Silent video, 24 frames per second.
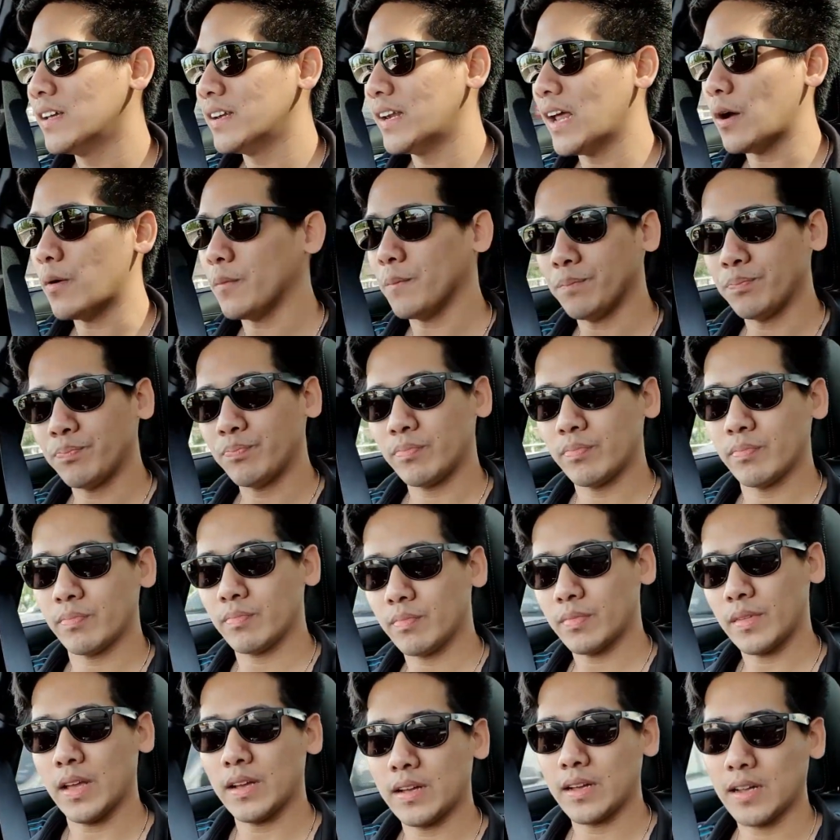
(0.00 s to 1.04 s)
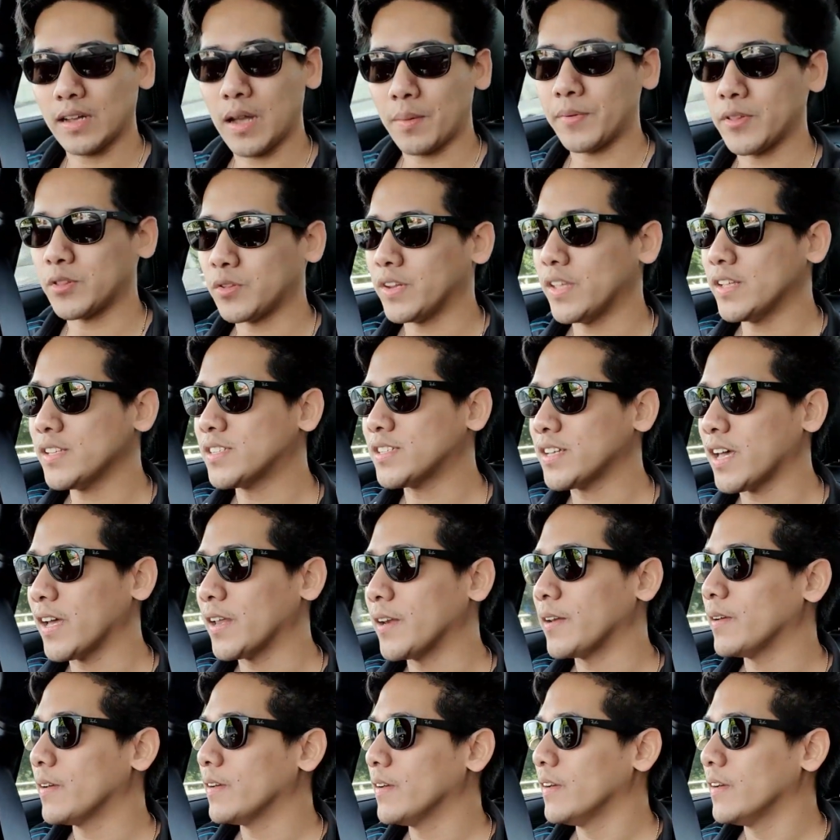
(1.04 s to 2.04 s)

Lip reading: Now, coming to the inside.